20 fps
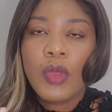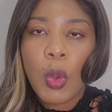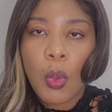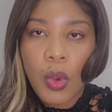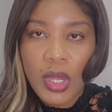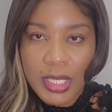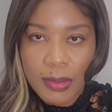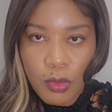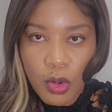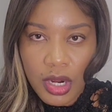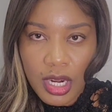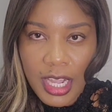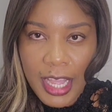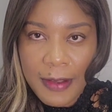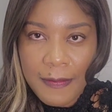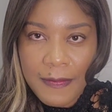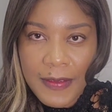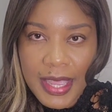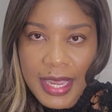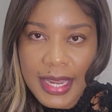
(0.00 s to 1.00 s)
was more
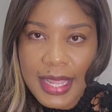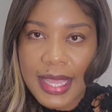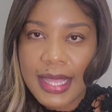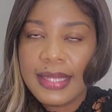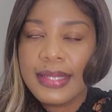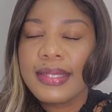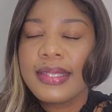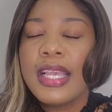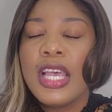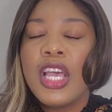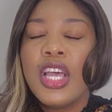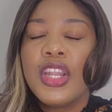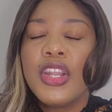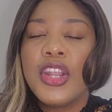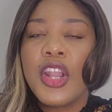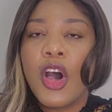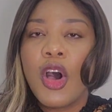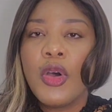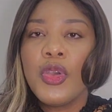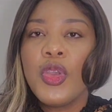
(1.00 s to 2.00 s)
convenient.
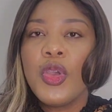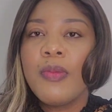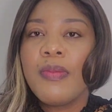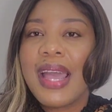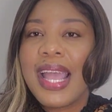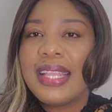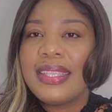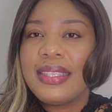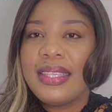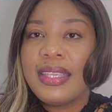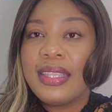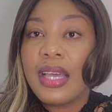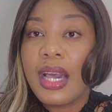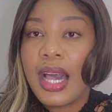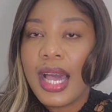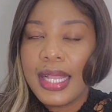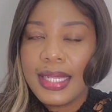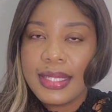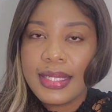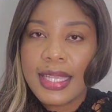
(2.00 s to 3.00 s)
Now you might see the
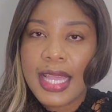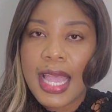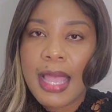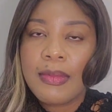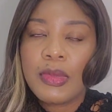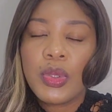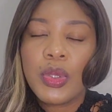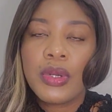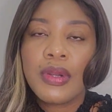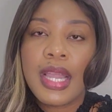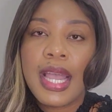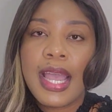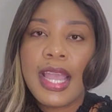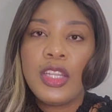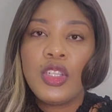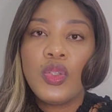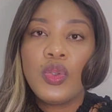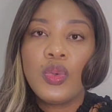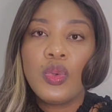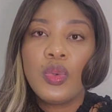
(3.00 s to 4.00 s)
odd times where I
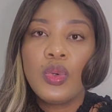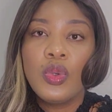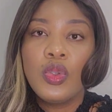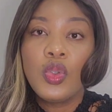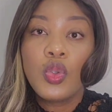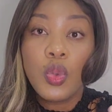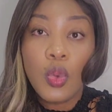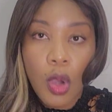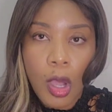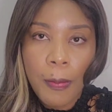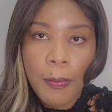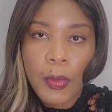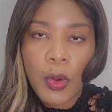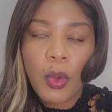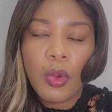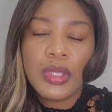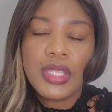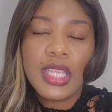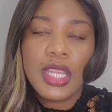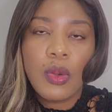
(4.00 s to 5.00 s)
do 2
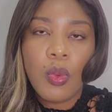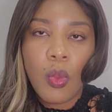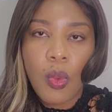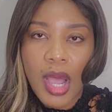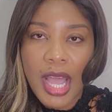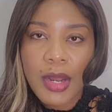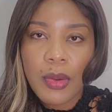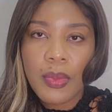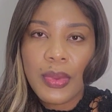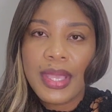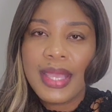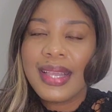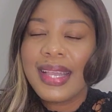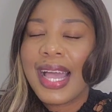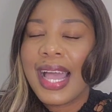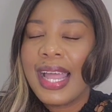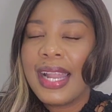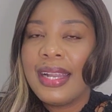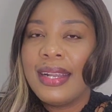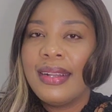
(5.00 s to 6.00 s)
uploads in 1 week
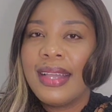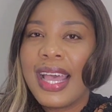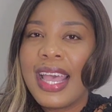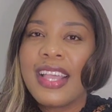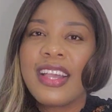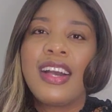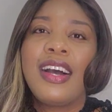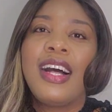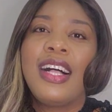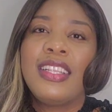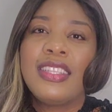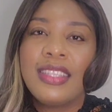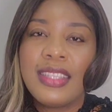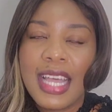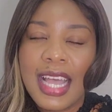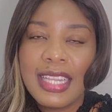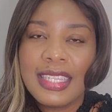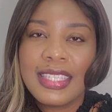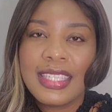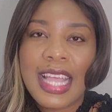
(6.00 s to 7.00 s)
and I call
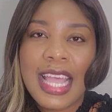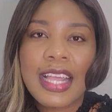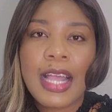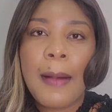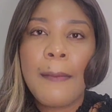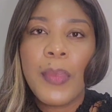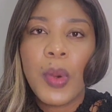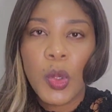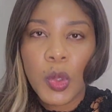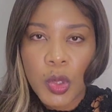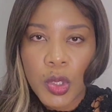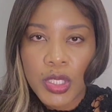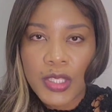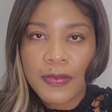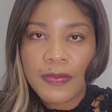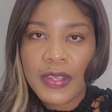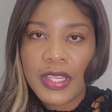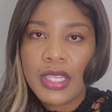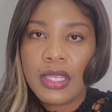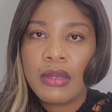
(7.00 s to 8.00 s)
that like a
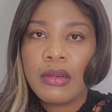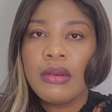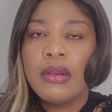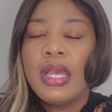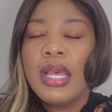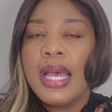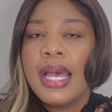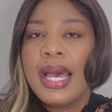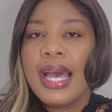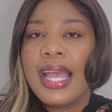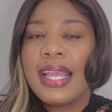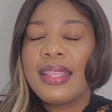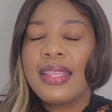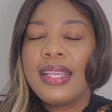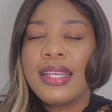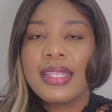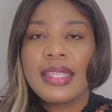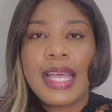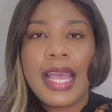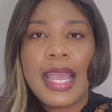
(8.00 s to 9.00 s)
bonus video. I
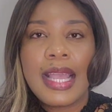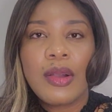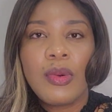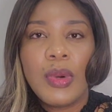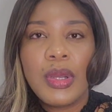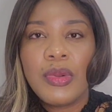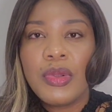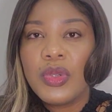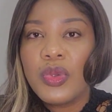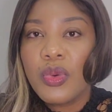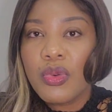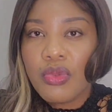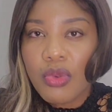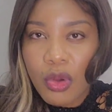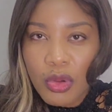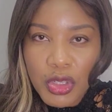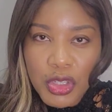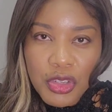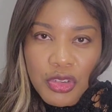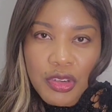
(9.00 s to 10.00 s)
think like when we do
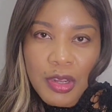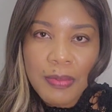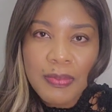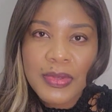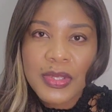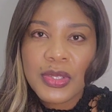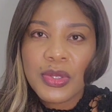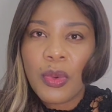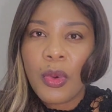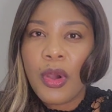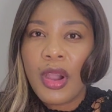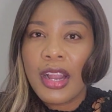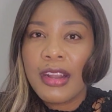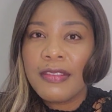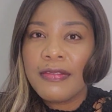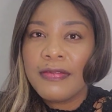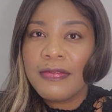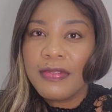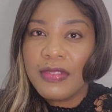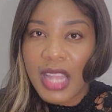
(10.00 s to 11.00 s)
road trips
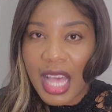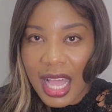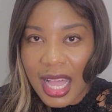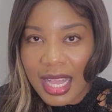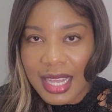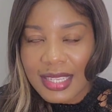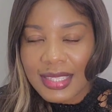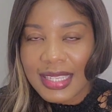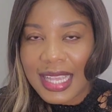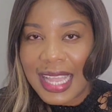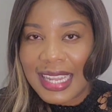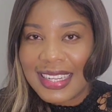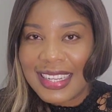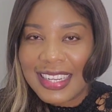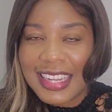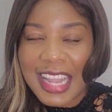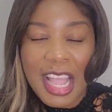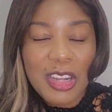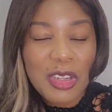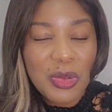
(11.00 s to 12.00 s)
or vlogs, I
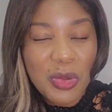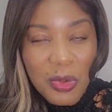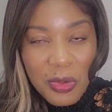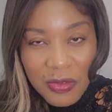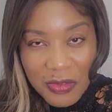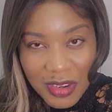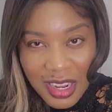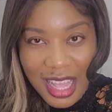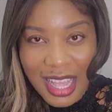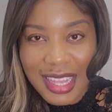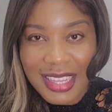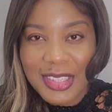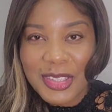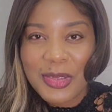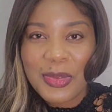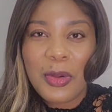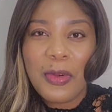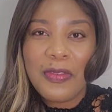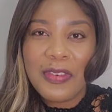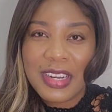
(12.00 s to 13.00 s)
did like 2
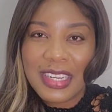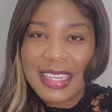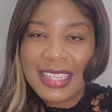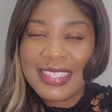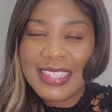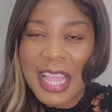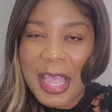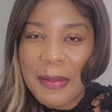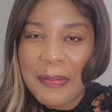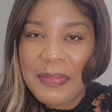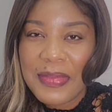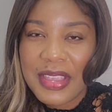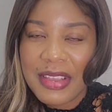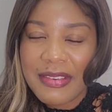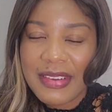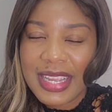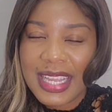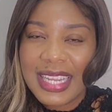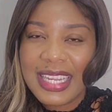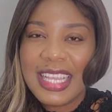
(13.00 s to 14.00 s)
vlogs over the time
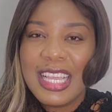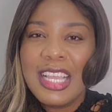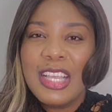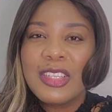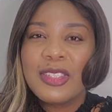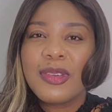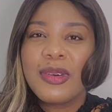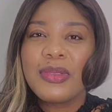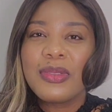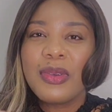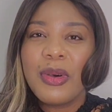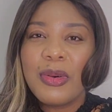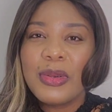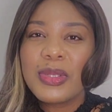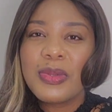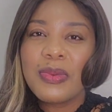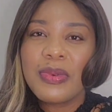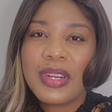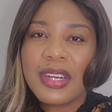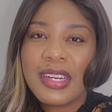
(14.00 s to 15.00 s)
period. So
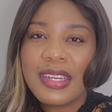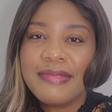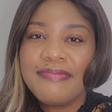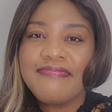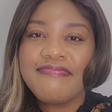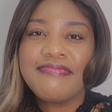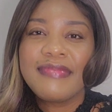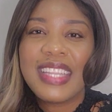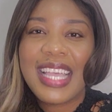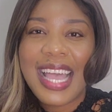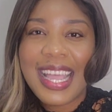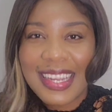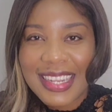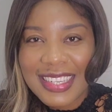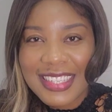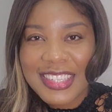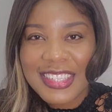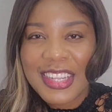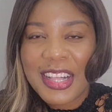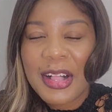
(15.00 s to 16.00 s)
those were
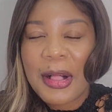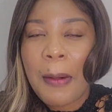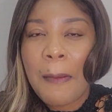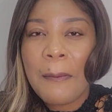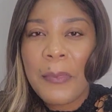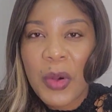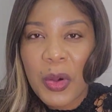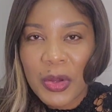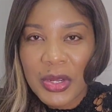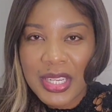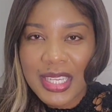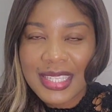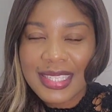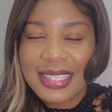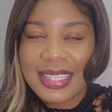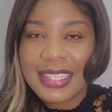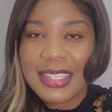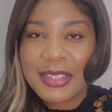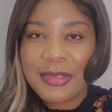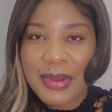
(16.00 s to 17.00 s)
additional
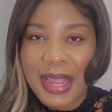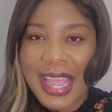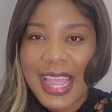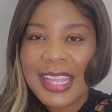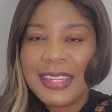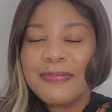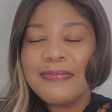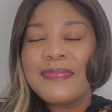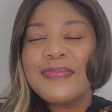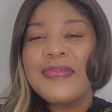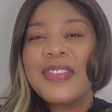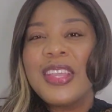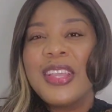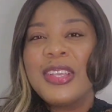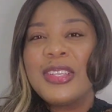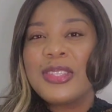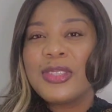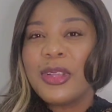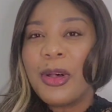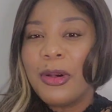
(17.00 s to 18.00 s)
bonuses, right?
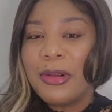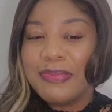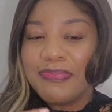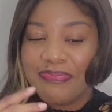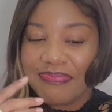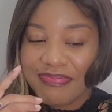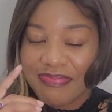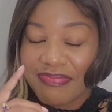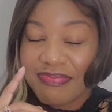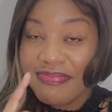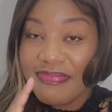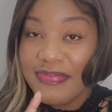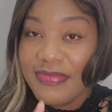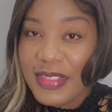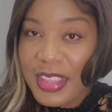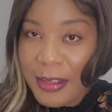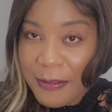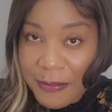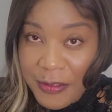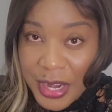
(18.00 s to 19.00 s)
So
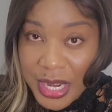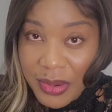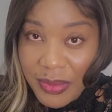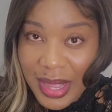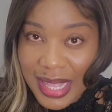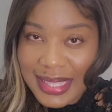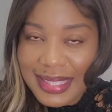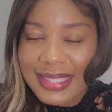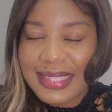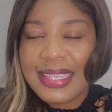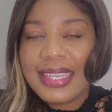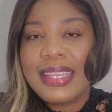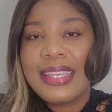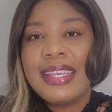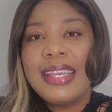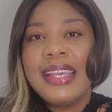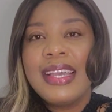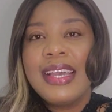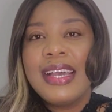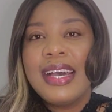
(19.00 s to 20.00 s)
frequency,